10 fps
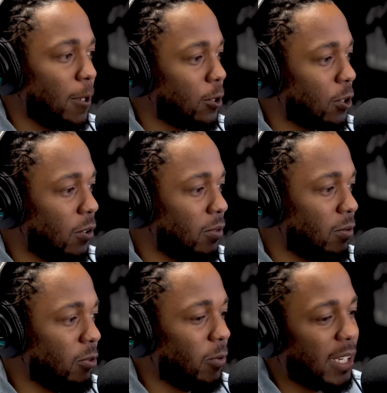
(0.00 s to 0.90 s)
So
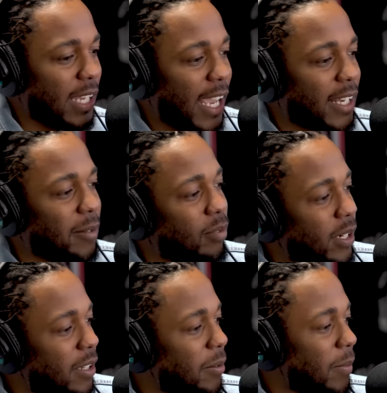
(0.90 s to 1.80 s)
we really had to
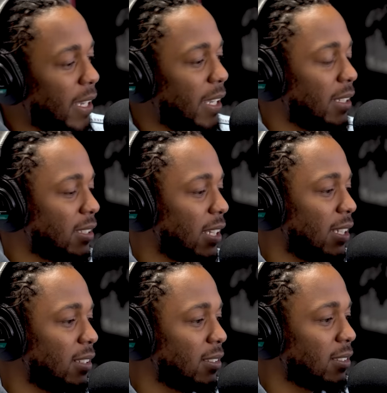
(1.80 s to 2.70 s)
bring him in and say,